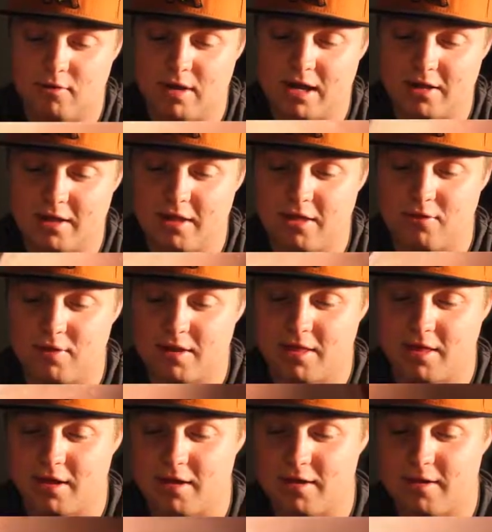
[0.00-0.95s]
Wow, this
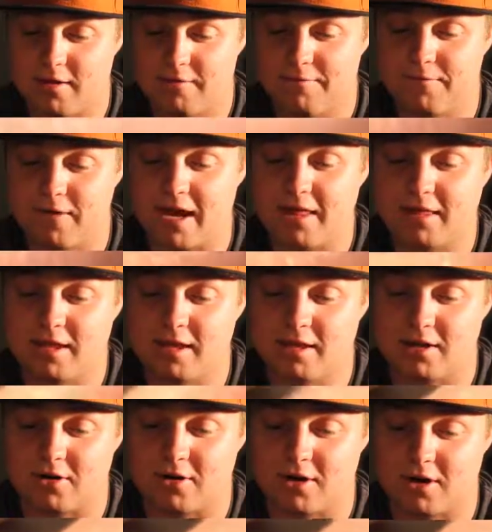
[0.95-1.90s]
one's a feisty
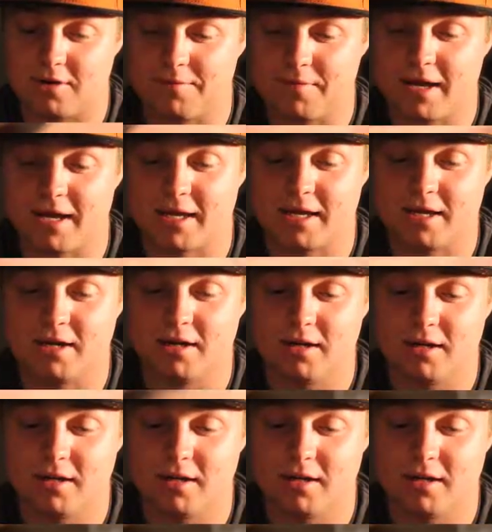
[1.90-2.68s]
little card pack here.